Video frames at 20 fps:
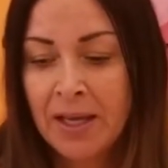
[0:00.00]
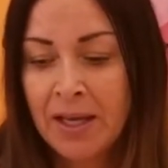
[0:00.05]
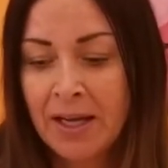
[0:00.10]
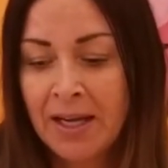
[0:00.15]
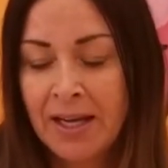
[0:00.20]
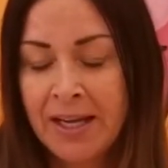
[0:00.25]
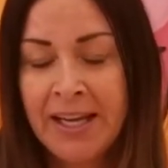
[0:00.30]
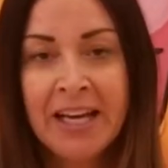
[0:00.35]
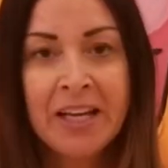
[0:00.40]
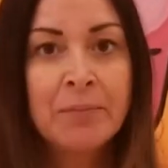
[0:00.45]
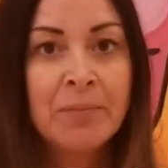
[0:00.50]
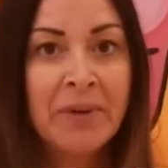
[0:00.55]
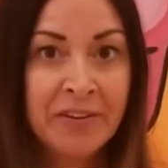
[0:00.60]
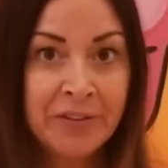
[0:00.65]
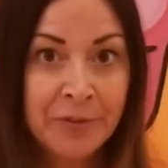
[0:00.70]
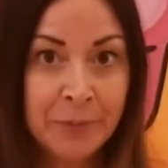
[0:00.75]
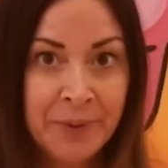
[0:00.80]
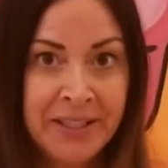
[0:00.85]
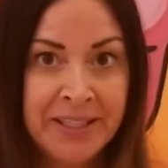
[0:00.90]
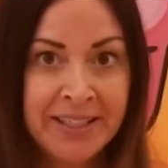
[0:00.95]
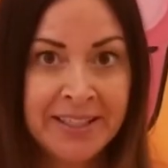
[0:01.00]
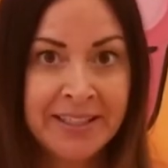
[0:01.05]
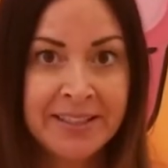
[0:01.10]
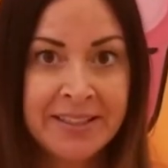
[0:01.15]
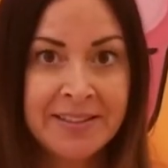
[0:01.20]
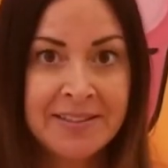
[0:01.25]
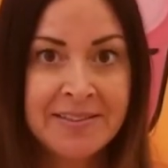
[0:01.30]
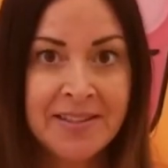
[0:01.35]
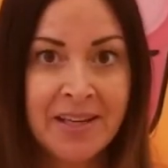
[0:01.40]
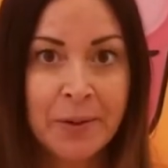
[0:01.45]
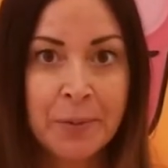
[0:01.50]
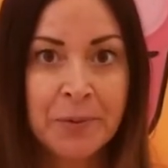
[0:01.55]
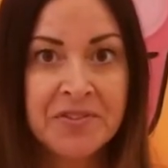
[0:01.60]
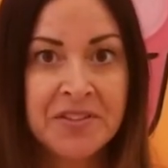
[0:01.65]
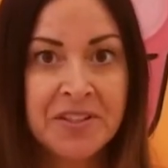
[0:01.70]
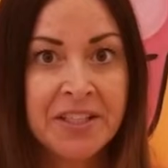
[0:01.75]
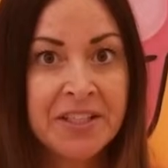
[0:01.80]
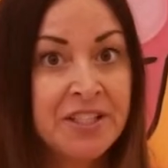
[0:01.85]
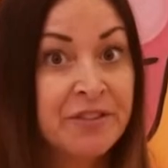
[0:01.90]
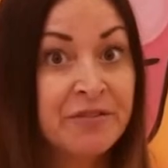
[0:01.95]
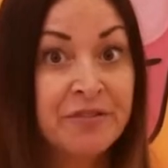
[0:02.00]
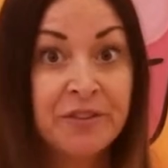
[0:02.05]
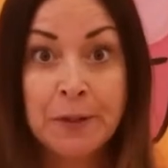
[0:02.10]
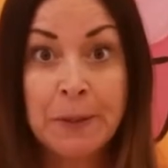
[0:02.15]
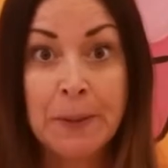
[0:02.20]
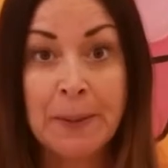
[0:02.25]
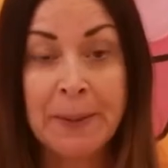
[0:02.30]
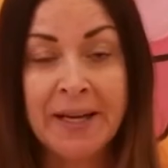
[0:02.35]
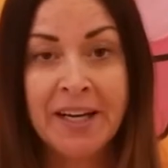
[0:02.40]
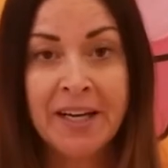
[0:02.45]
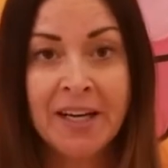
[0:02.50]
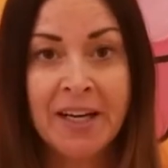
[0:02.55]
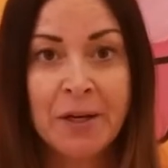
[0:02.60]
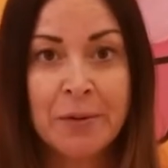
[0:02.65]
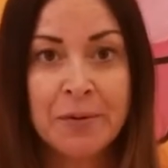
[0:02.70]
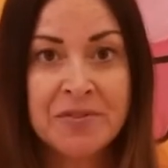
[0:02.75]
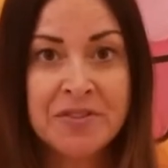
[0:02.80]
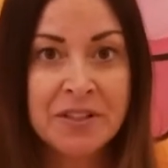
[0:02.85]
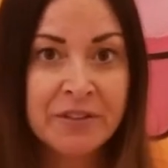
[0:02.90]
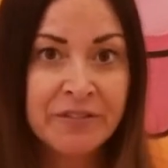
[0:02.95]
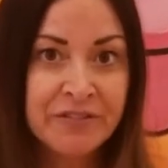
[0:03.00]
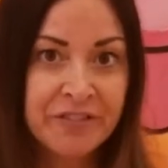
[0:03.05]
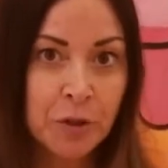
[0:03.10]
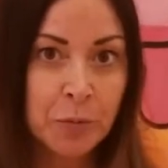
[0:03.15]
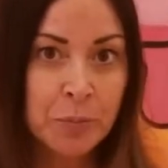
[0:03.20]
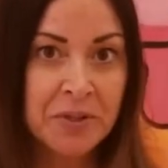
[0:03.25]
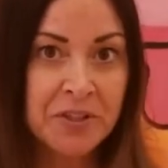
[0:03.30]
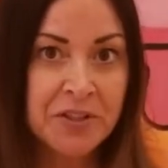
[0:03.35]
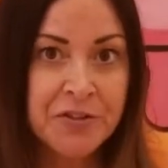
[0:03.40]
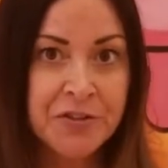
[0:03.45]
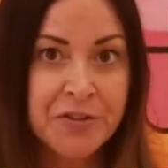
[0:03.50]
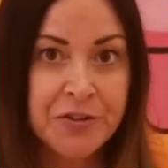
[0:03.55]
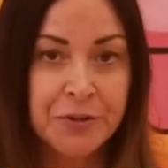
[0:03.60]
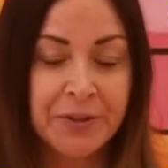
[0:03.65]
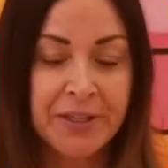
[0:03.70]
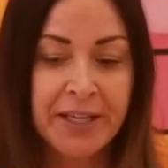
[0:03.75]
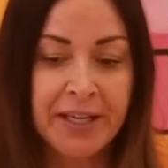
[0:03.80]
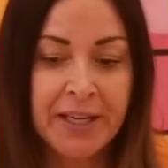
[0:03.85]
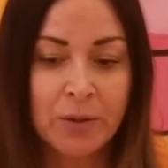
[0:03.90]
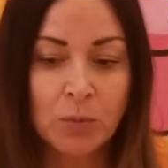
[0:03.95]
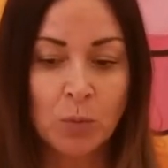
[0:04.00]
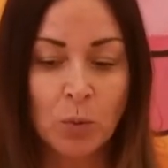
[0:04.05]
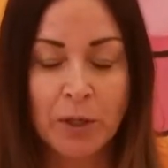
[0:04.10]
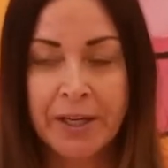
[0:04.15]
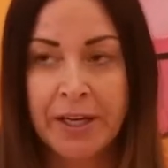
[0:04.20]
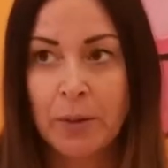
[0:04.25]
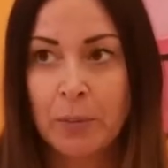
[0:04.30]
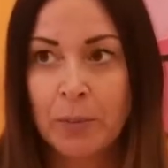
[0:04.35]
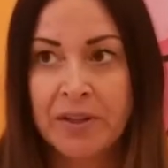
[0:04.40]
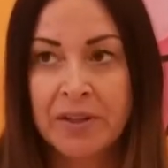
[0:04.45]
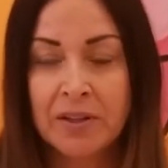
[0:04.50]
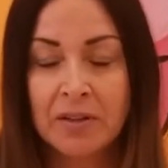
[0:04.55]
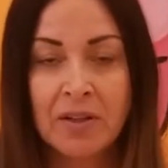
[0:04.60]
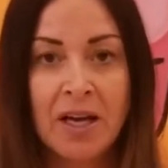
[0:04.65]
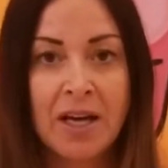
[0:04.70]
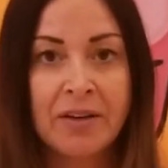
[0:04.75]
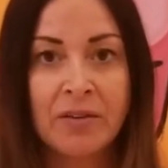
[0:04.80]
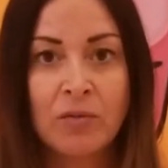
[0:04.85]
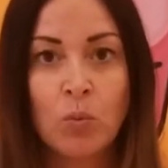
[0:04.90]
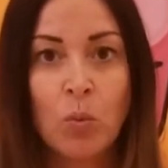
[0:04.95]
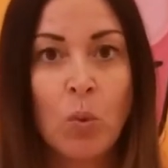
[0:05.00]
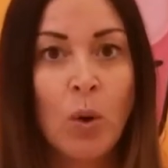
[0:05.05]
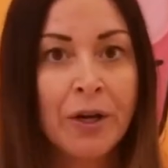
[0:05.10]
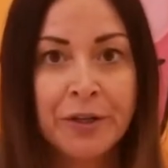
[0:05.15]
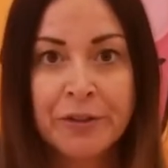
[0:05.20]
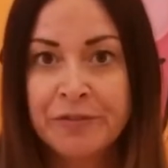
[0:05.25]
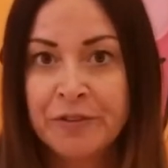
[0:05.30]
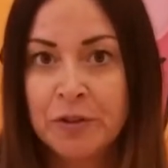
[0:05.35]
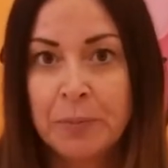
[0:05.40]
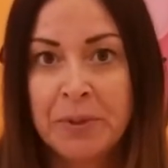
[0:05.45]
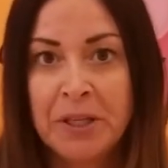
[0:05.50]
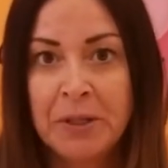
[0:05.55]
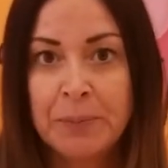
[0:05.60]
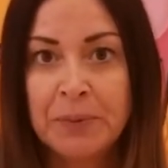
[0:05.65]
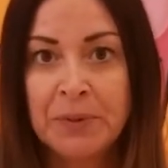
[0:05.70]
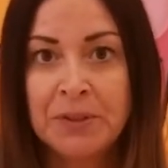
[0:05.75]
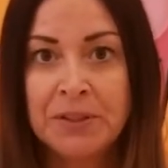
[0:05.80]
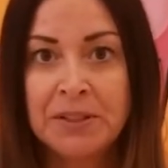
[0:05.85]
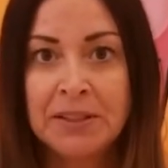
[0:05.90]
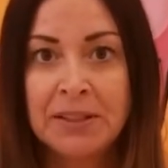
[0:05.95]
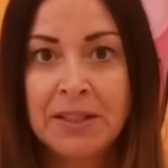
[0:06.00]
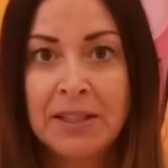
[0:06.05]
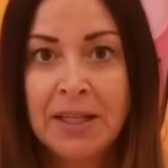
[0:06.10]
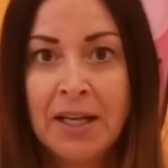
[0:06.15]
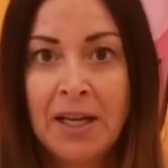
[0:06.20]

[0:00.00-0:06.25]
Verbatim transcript: I had my three kids. I was in a different career. I was in the film industry and working with a lot of wonderful people.